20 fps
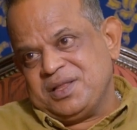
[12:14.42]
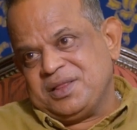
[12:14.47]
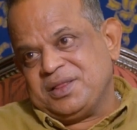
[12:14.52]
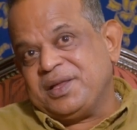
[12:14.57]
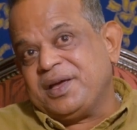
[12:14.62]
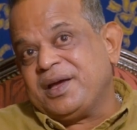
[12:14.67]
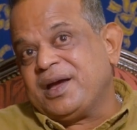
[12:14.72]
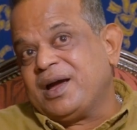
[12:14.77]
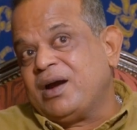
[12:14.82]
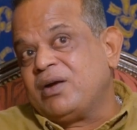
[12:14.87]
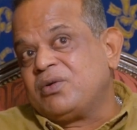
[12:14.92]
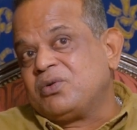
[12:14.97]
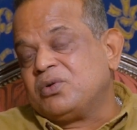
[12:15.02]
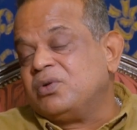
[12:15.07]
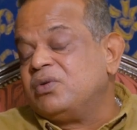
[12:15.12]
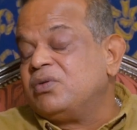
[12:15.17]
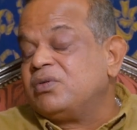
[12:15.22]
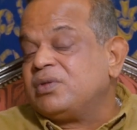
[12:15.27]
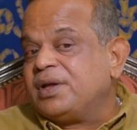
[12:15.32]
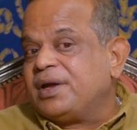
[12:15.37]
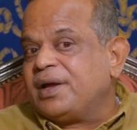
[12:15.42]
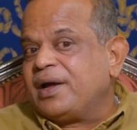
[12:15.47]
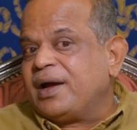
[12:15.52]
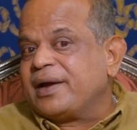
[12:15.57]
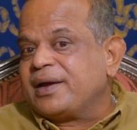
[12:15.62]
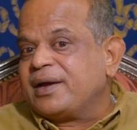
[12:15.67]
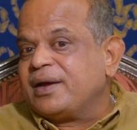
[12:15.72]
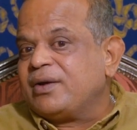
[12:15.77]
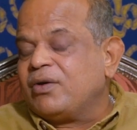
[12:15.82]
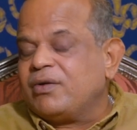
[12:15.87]
They have to.
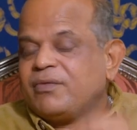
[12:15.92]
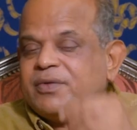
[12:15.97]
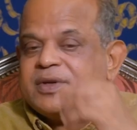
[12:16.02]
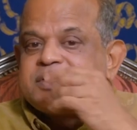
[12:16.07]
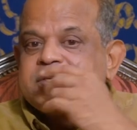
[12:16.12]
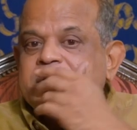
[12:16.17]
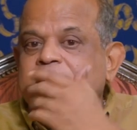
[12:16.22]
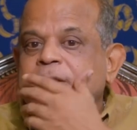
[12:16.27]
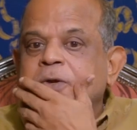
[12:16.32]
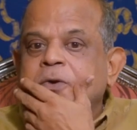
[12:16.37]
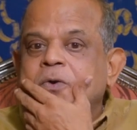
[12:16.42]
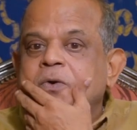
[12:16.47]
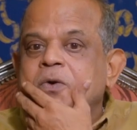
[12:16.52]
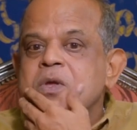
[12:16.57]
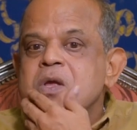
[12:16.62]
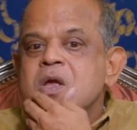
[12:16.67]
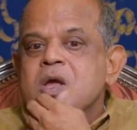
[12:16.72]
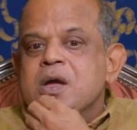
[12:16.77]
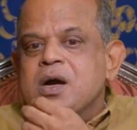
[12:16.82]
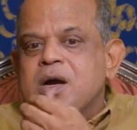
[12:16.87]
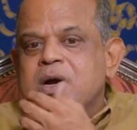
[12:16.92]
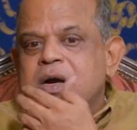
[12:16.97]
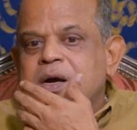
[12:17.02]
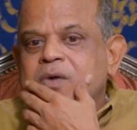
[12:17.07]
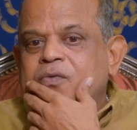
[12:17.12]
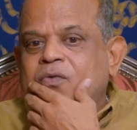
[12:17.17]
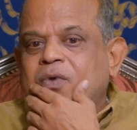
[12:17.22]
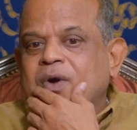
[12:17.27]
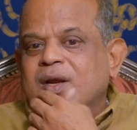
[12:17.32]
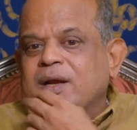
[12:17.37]
I can always tell you
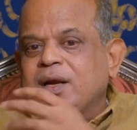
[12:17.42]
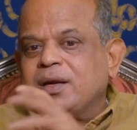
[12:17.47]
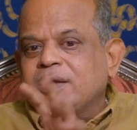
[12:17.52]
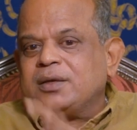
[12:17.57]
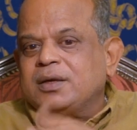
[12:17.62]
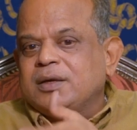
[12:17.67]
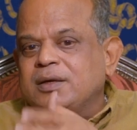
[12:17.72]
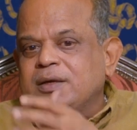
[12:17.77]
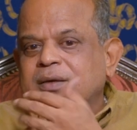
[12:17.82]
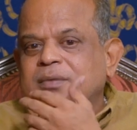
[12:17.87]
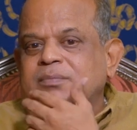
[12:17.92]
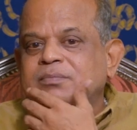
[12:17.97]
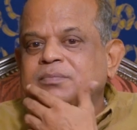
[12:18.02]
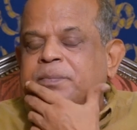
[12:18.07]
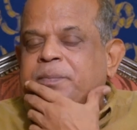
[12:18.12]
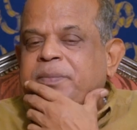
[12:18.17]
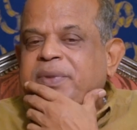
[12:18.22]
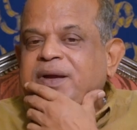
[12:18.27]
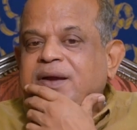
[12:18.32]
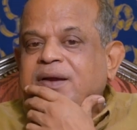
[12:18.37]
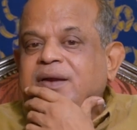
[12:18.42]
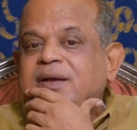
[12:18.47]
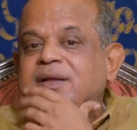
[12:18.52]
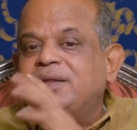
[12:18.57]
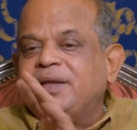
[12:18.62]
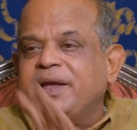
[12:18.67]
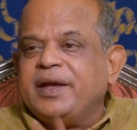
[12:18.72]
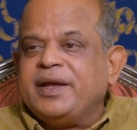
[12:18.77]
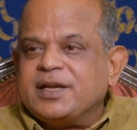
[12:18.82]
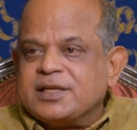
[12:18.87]
what are the big
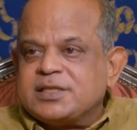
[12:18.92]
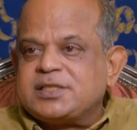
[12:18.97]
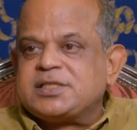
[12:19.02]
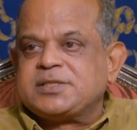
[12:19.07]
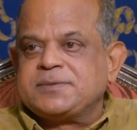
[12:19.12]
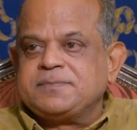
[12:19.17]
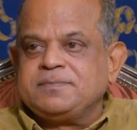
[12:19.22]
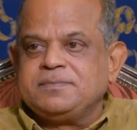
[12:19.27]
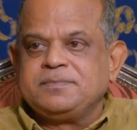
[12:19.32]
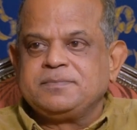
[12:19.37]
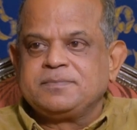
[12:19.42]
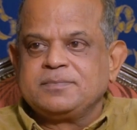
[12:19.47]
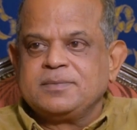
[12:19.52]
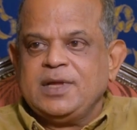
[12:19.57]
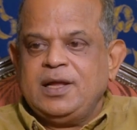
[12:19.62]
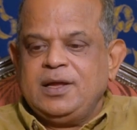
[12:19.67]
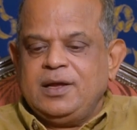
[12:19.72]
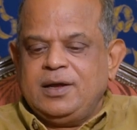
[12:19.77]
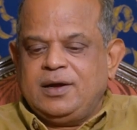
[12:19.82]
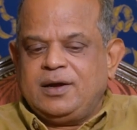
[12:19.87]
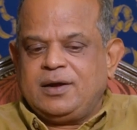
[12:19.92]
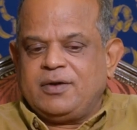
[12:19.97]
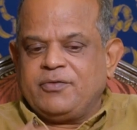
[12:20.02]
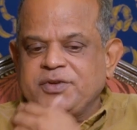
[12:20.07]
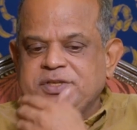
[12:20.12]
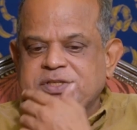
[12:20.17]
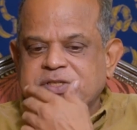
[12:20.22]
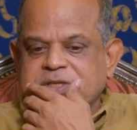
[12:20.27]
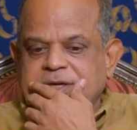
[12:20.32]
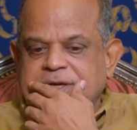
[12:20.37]
things
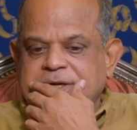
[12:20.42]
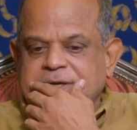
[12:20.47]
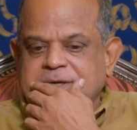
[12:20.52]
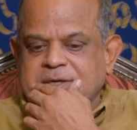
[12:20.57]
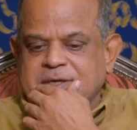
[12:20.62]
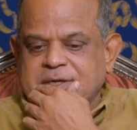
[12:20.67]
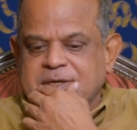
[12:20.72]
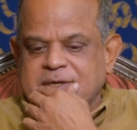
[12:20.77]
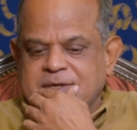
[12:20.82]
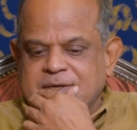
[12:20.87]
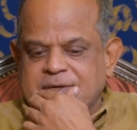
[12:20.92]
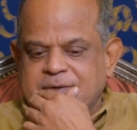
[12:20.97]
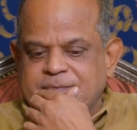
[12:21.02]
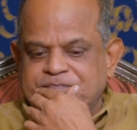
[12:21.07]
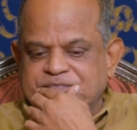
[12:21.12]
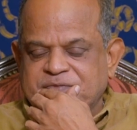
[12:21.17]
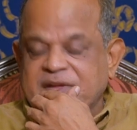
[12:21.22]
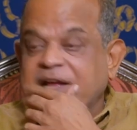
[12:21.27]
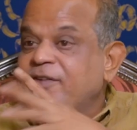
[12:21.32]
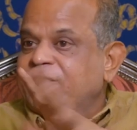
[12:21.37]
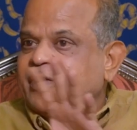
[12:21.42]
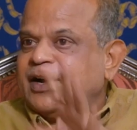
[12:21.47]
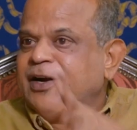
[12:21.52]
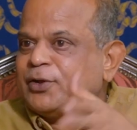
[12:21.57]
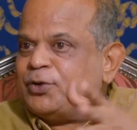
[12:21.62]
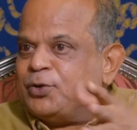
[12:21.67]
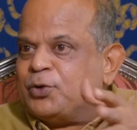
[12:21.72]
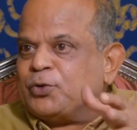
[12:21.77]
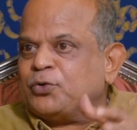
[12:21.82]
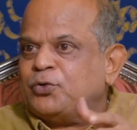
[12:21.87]
which are elephant
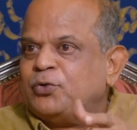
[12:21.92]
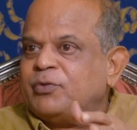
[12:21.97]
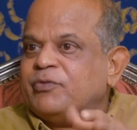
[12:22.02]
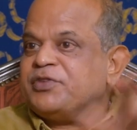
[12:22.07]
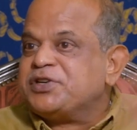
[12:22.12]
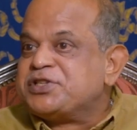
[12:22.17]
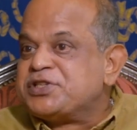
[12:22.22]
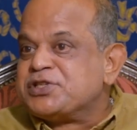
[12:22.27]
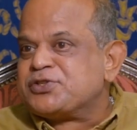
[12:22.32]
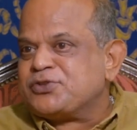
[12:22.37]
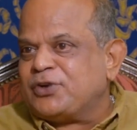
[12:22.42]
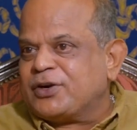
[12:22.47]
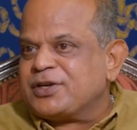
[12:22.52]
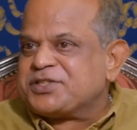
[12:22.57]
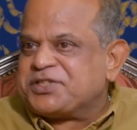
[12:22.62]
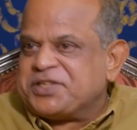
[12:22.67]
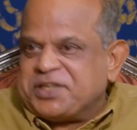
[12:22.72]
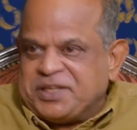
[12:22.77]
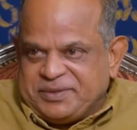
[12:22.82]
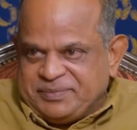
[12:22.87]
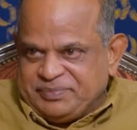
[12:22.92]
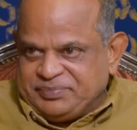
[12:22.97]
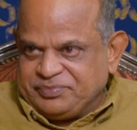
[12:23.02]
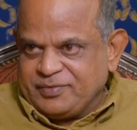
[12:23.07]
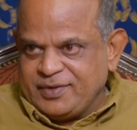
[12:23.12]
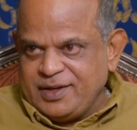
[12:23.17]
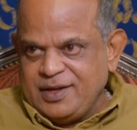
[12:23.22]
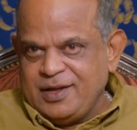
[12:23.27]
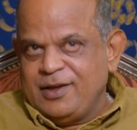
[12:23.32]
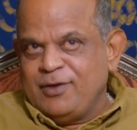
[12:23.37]
in the room, which is not seen.
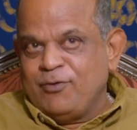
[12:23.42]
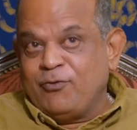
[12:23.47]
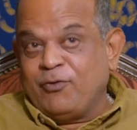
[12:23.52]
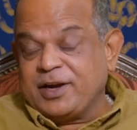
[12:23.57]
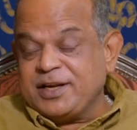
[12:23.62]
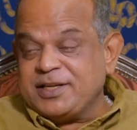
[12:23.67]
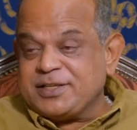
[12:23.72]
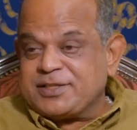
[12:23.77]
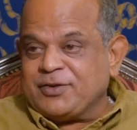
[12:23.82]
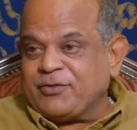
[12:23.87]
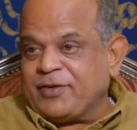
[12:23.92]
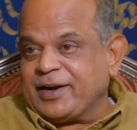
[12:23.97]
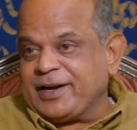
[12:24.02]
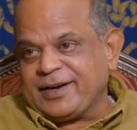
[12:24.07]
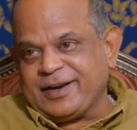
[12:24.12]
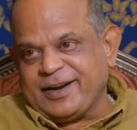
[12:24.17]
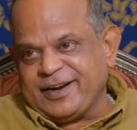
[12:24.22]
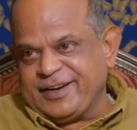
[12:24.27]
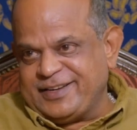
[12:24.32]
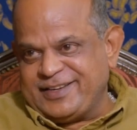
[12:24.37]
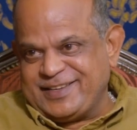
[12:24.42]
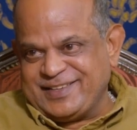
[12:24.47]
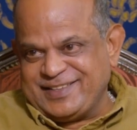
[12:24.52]
One is the white light.